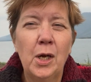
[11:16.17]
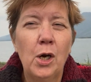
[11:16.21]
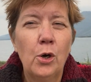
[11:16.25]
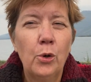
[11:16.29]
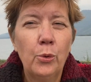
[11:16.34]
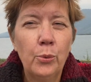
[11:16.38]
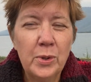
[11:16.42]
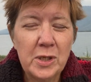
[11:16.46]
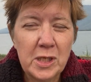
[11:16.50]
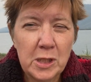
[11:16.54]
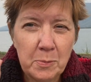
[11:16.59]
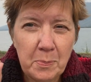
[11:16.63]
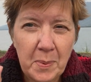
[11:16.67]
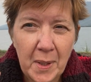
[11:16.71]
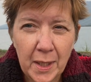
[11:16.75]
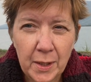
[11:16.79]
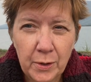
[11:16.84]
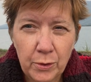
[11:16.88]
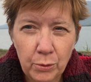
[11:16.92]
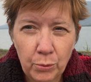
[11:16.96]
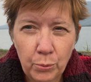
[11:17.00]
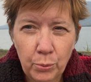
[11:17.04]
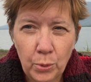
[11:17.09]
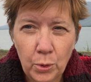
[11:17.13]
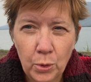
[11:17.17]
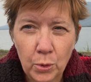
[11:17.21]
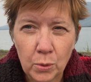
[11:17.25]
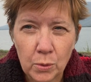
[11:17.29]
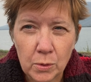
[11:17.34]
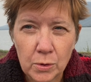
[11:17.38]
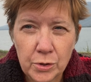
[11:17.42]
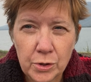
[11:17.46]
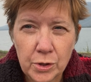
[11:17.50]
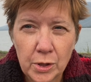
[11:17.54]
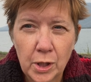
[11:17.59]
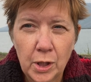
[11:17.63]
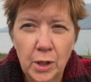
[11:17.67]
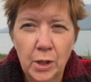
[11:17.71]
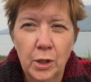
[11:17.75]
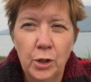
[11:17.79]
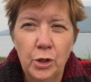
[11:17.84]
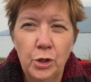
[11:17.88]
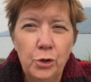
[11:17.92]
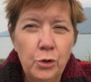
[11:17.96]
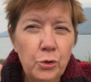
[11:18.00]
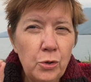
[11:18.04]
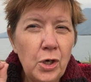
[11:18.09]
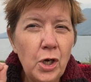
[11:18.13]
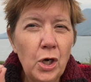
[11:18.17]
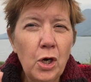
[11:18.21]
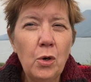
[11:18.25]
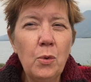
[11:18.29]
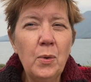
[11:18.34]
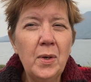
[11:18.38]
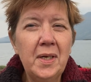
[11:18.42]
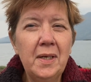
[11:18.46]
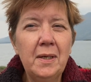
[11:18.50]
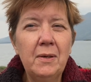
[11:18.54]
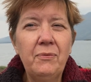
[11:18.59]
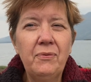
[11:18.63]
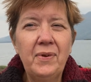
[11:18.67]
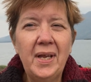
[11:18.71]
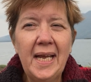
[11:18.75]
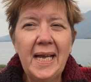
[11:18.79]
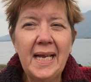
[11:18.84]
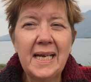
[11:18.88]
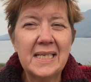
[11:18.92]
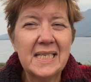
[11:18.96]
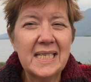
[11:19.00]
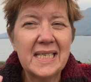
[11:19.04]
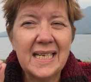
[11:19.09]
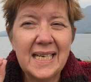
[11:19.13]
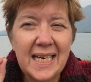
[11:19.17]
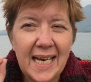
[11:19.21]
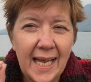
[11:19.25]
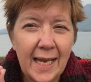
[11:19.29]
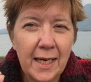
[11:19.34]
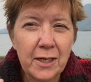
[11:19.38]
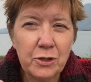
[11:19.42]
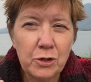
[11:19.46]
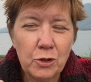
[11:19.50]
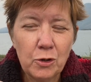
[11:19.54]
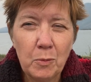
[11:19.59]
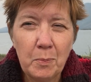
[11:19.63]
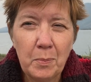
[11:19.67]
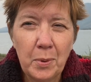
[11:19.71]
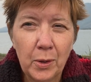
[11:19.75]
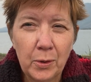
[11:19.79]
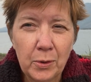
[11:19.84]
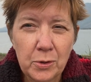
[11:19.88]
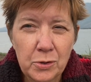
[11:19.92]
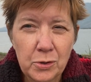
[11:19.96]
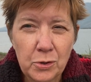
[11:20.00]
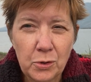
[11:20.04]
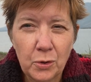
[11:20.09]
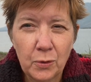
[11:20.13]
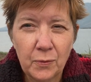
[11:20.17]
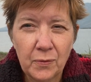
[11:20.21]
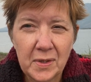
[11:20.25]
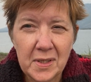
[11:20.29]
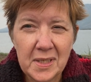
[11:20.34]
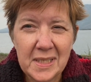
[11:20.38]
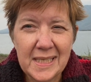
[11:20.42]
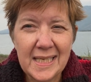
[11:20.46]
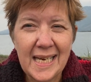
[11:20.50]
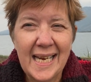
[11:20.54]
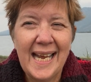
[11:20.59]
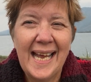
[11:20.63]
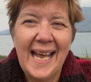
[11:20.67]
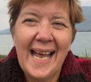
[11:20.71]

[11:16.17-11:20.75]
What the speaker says: Respect the rules. You know in advance the National Park Service,